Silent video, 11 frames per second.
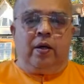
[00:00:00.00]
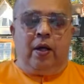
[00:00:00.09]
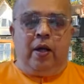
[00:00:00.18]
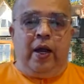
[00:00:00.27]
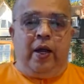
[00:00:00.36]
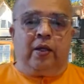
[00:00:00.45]

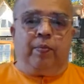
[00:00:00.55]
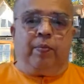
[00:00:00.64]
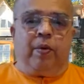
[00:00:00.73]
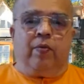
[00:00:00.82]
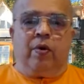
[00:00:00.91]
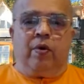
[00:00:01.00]
had the
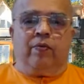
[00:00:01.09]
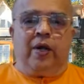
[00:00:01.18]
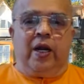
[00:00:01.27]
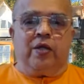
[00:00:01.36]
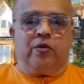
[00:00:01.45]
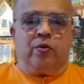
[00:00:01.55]
power of
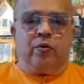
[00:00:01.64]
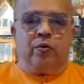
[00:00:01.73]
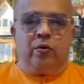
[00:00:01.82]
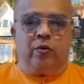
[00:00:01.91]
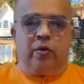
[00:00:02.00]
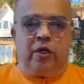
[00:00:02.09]
Christ to
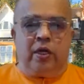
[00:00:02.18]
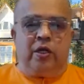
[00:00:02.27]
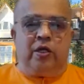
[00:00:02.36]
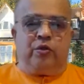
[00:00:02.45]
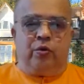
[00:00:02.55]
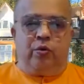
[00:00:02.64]

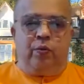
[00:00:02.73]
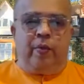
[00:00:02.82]
release you